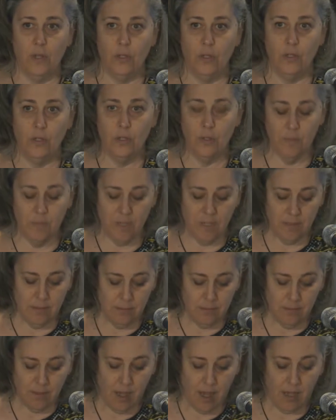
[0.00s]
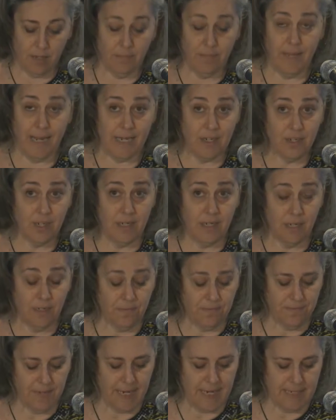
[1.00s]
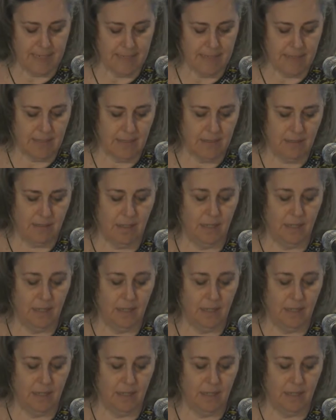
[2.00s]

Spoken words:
human automation interface,